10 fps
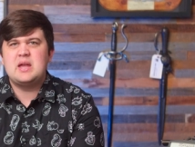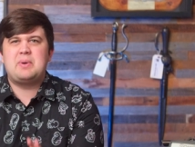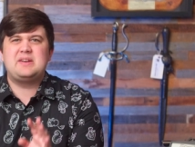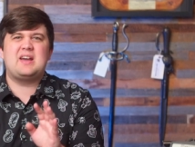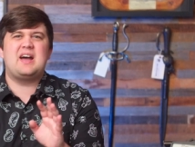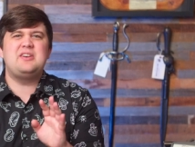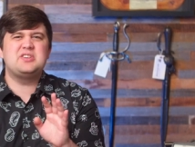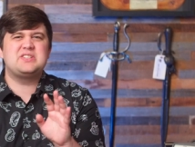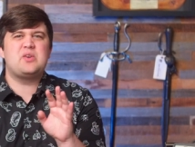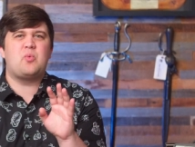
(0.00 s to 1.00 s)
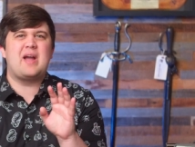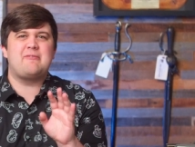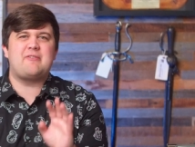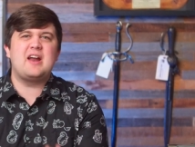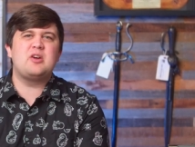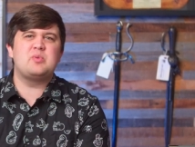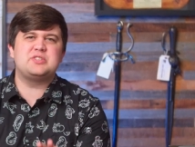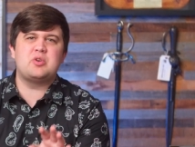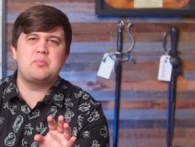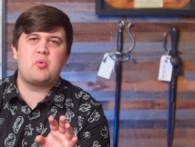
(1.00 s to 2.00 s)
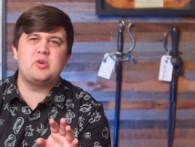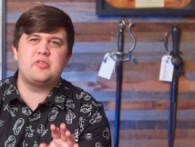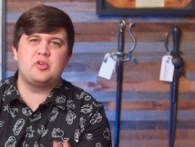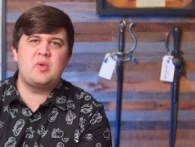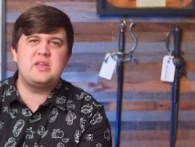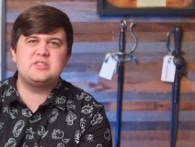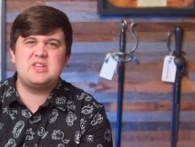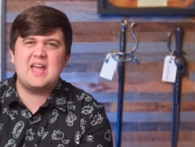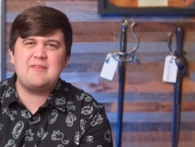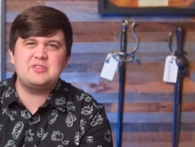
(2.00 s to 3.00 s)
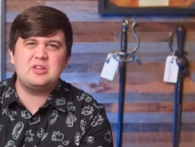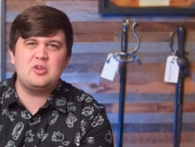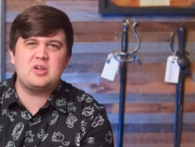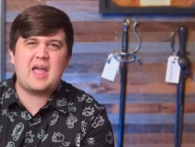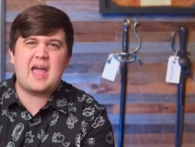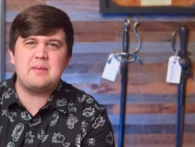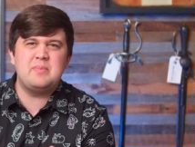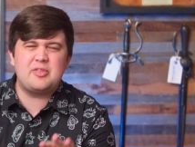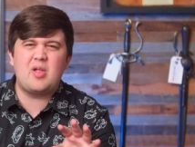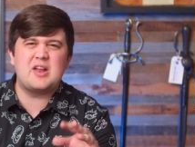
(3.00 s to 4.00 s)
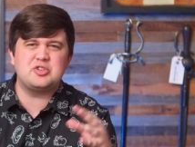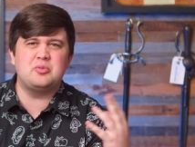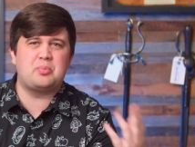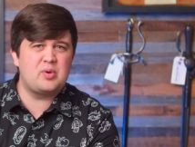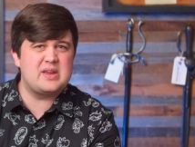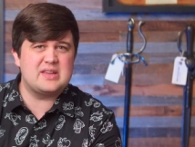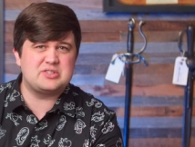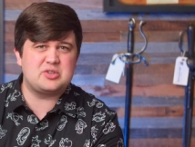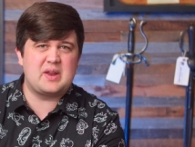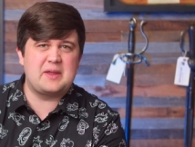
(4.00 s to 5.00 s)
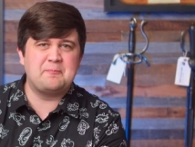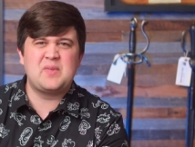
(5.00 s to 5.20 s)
But to understand why fire was so important to the Greeks, you have to look at mythological prehistory.